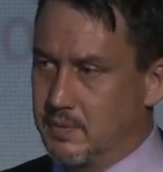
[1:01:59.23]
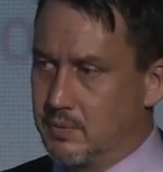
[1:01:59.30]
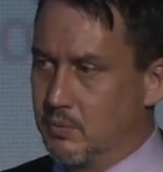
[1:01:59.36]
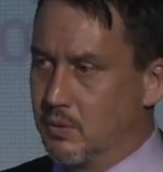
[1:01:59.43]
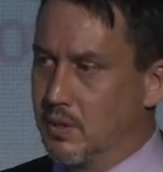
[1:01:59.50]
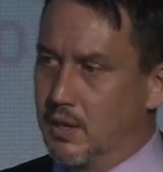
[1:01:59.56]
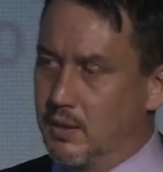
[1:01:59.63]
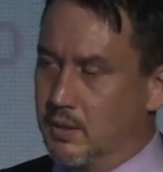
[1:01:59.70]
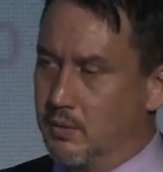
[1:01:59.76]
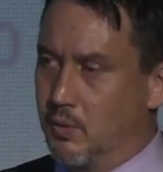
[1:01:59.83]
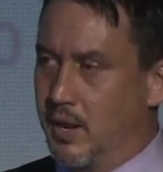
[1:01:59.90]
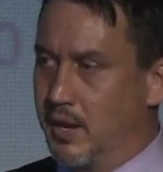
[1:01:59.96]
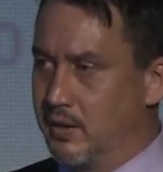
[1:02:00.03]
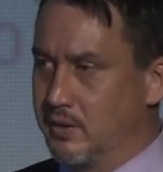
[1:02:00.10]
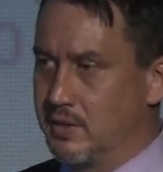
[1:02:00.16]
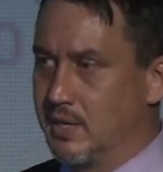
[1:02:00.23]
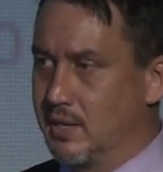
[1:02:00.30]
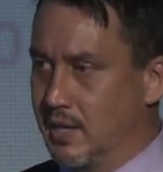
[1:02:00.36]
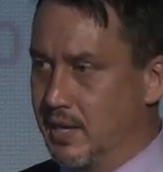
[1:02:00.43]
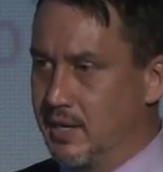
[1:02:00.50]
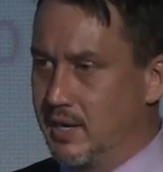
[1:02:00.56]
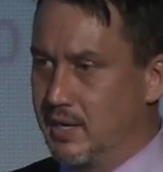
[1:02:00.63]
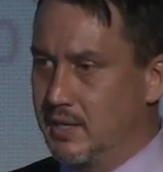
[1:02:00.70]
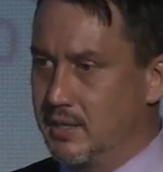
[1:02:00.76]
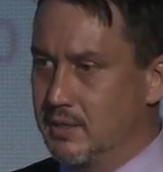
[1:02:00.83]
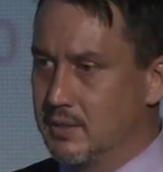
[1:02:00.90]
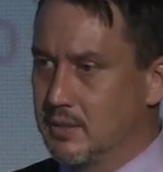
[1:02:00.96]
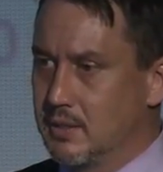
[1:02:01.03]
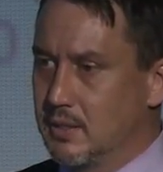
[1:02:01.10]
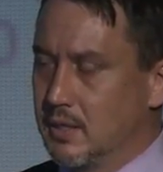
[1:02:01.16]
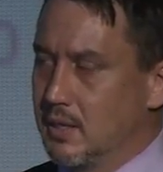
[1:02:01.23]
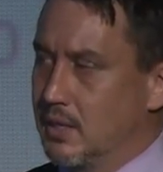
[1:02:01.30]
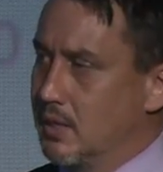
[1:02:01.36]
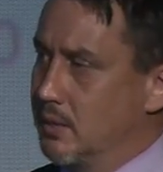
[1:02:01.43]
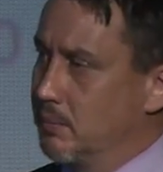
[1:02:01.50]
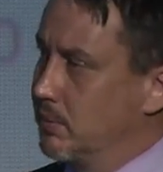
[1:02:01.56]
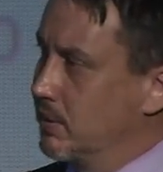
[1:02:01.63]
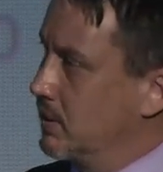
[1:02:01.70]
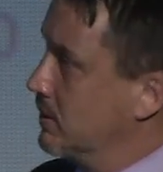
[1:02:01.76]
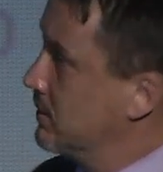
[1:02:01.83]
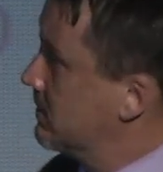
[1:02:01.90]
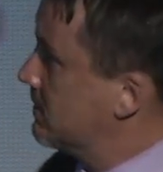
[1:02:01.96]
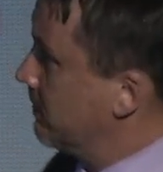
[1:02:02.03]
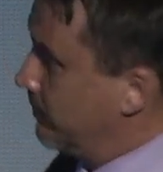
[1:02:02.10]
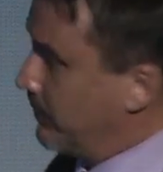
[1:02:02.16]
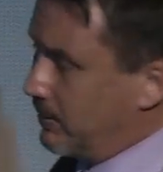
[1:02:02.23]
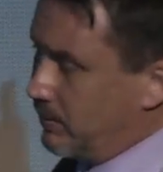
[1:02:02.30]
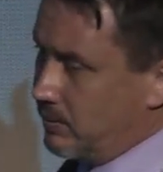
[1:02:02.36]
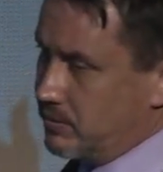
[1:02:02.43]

Well, why aren't they lending? Because the Federal